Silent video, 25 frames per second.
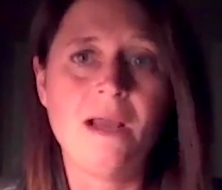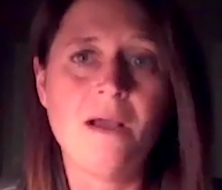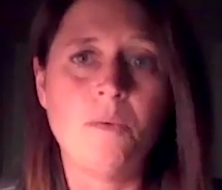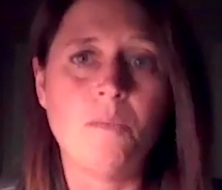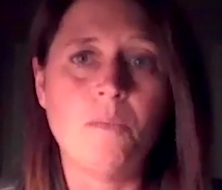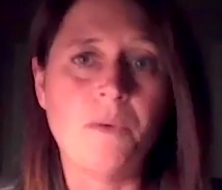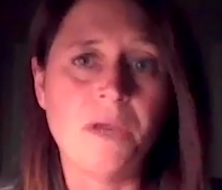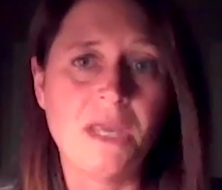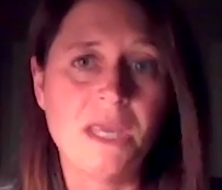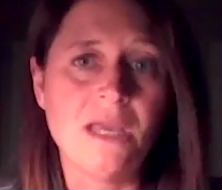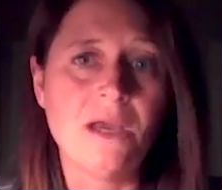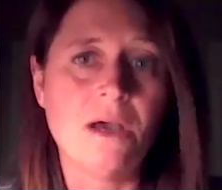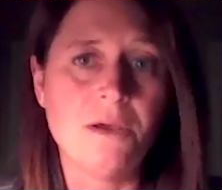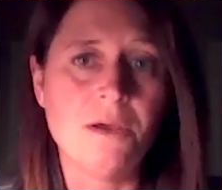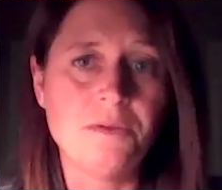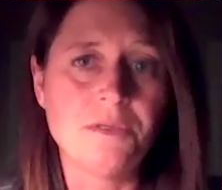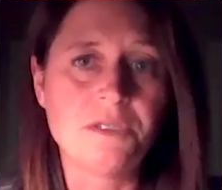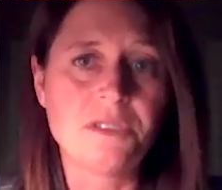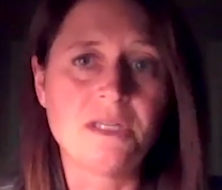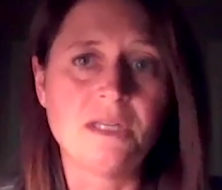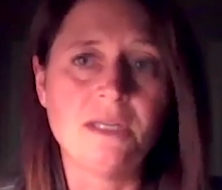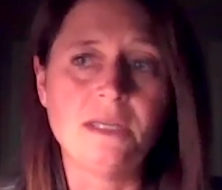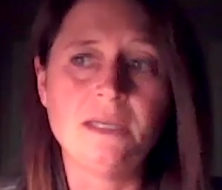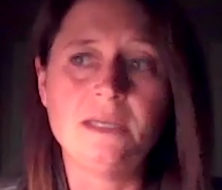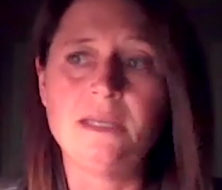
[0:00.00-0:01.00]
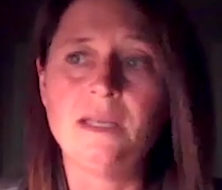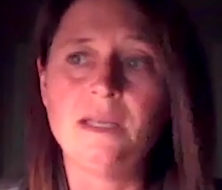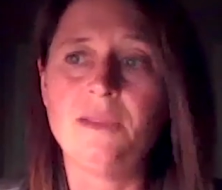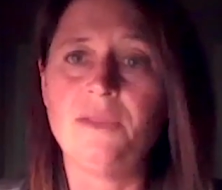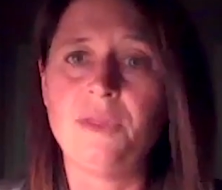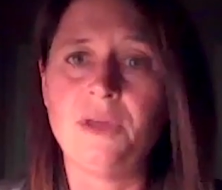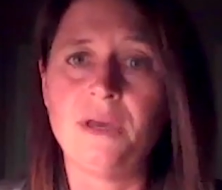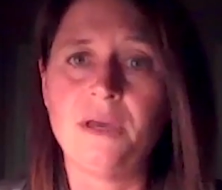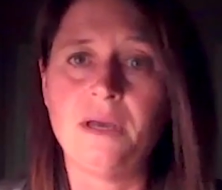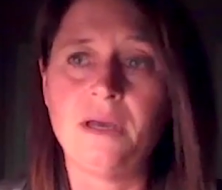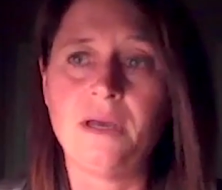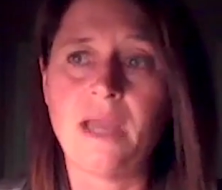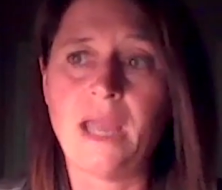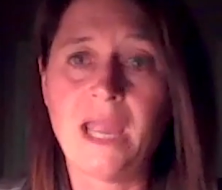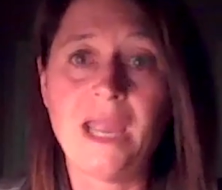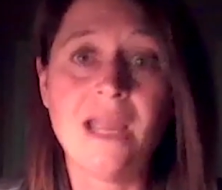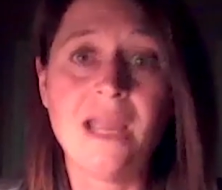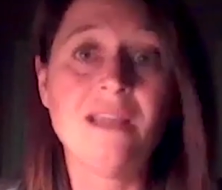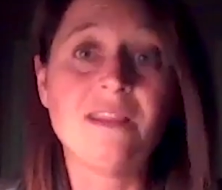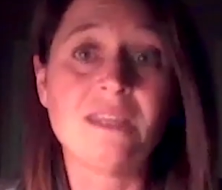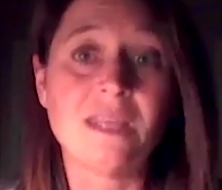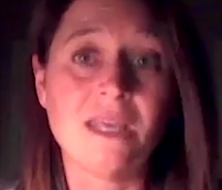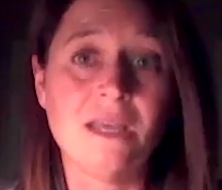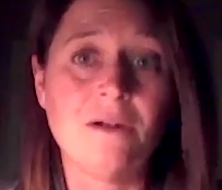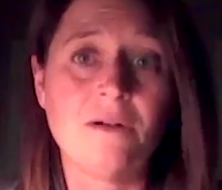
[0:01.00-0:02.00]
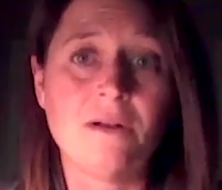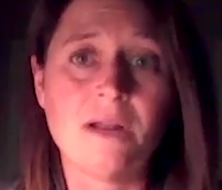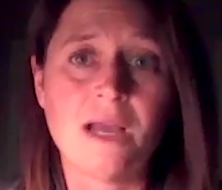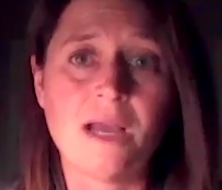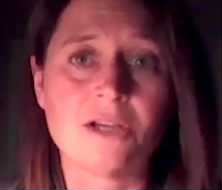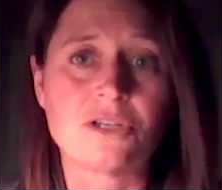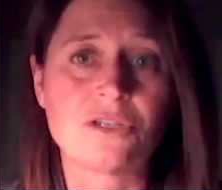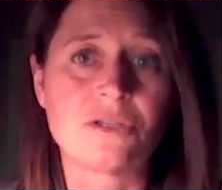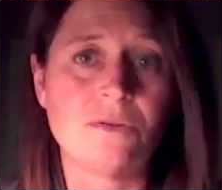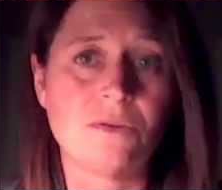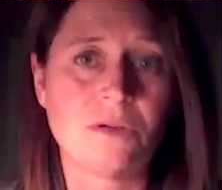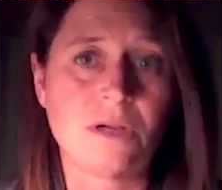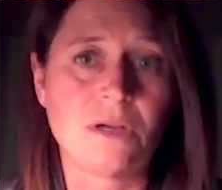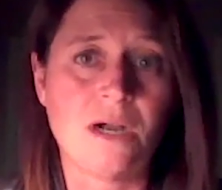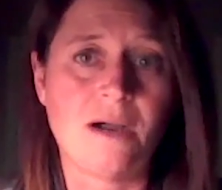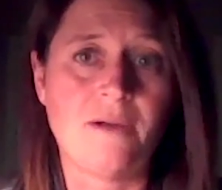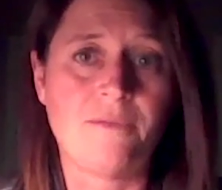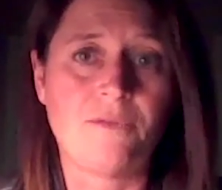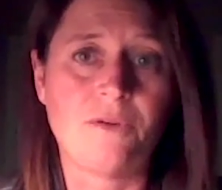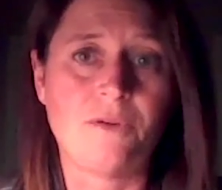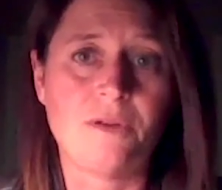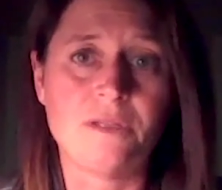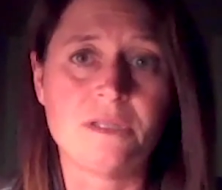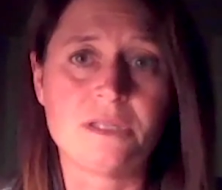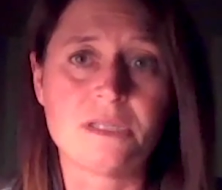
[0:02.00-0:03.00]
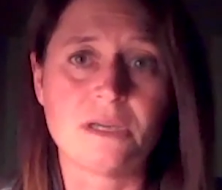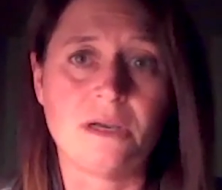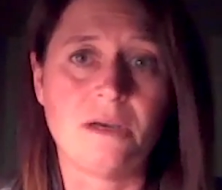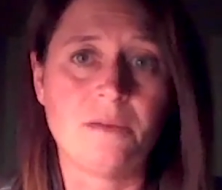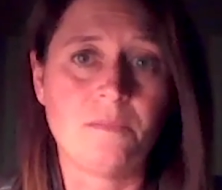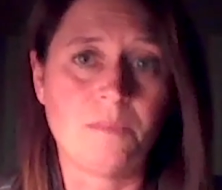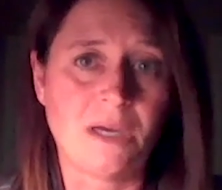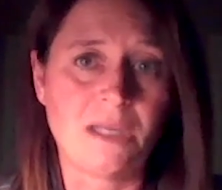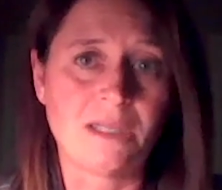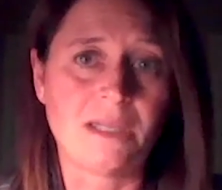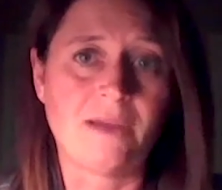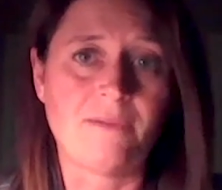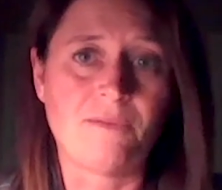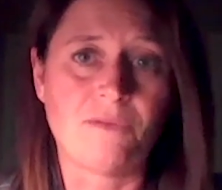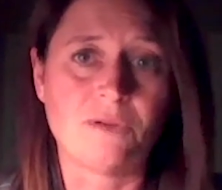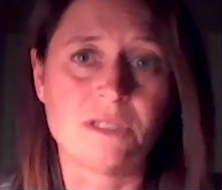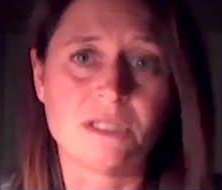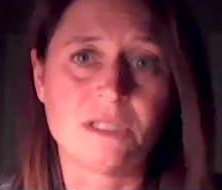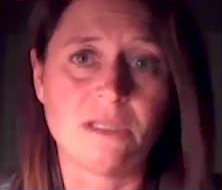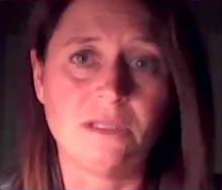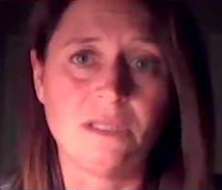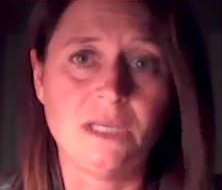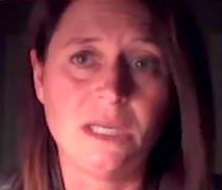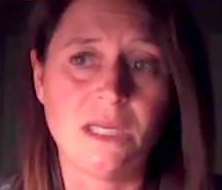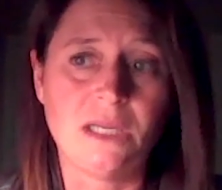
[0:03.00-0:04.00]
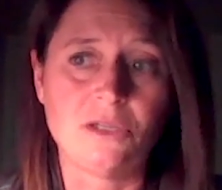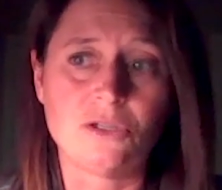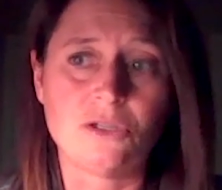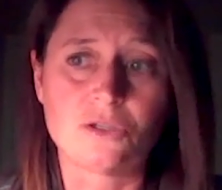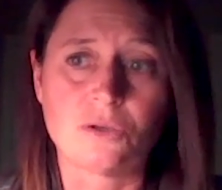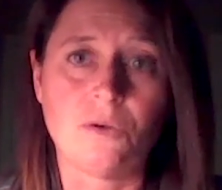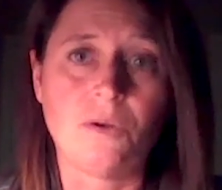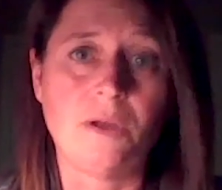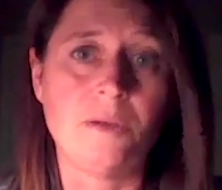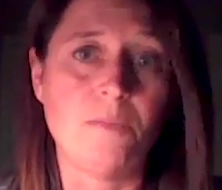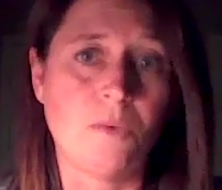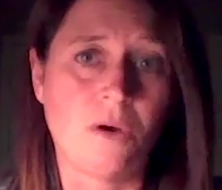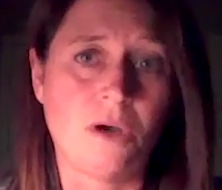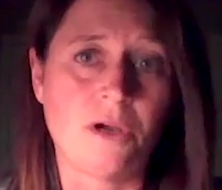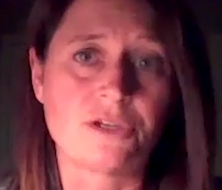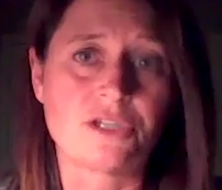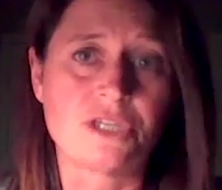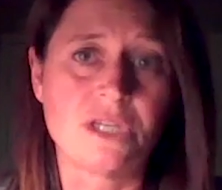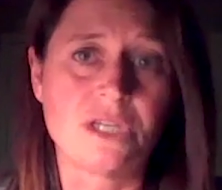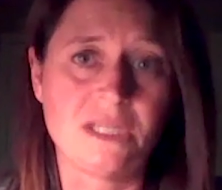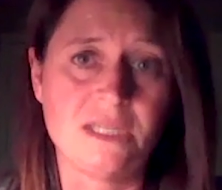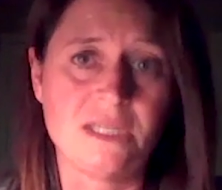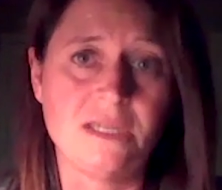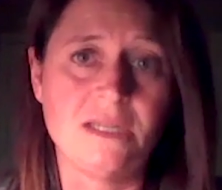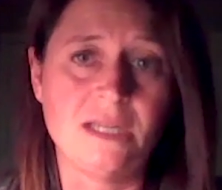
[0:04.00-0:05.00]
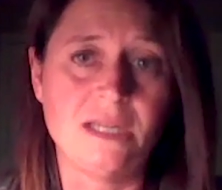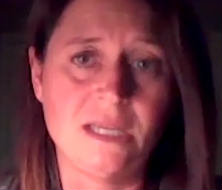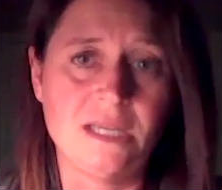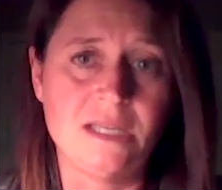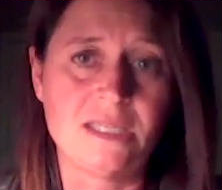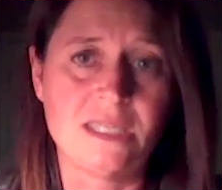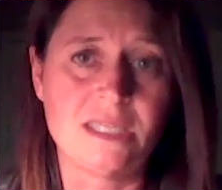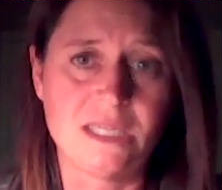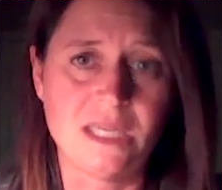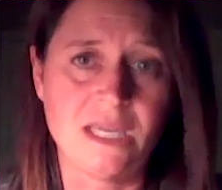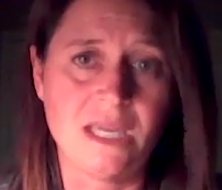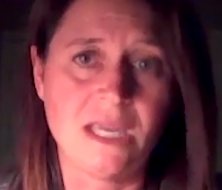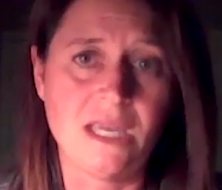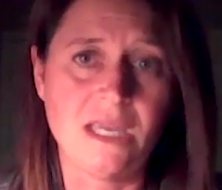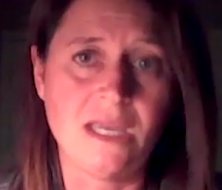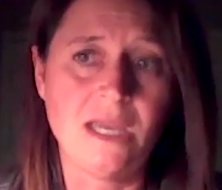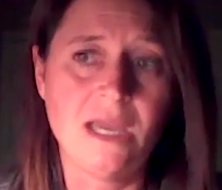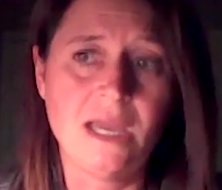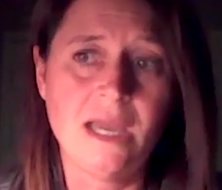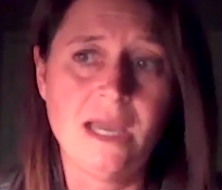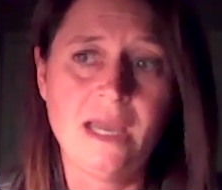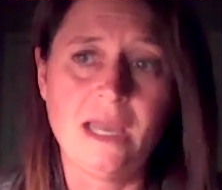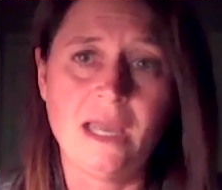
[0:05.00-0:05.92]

We hosted the 8th International Conference on Wildlife Fertility Control in Washington, D.C.